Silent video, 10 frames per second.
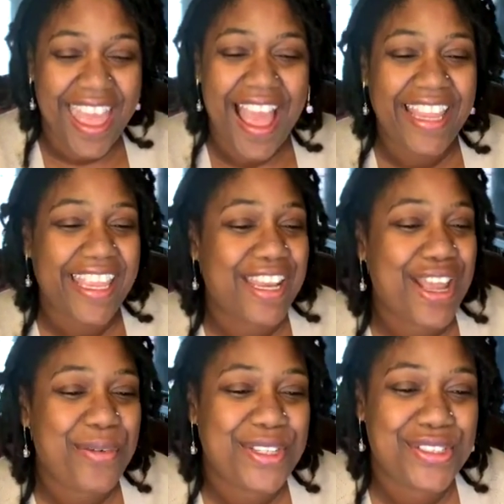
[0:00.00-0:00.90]
I
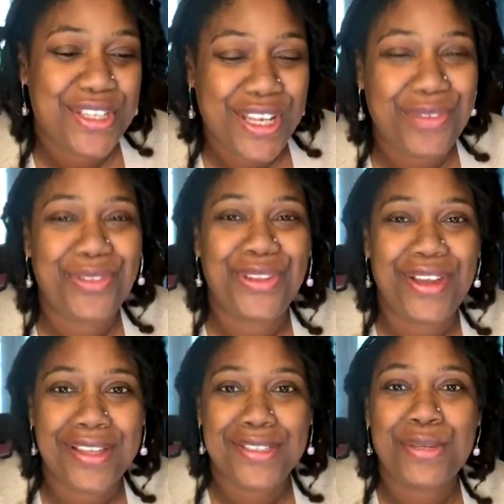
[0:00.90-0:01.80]
cannot wait to connect with you
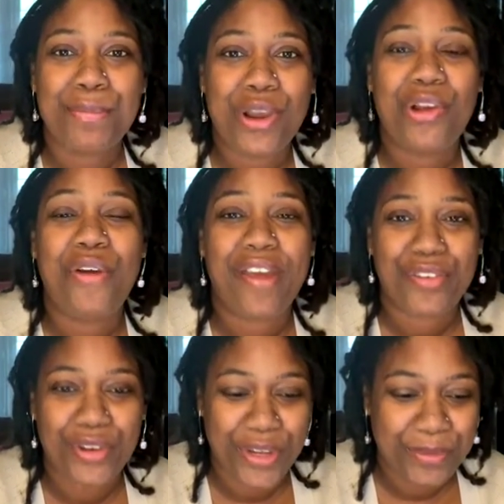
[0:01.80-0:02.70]
guys tomorrow. Have
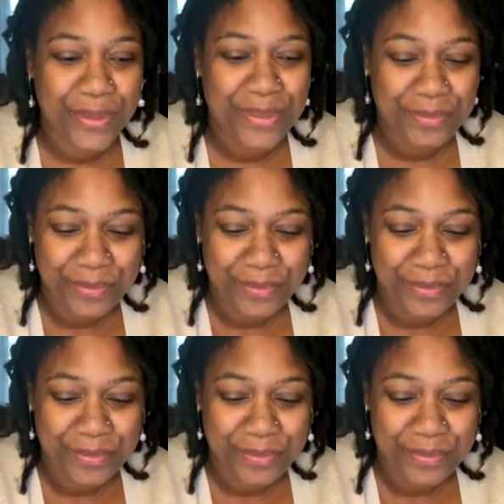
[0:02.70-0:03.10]
a great one.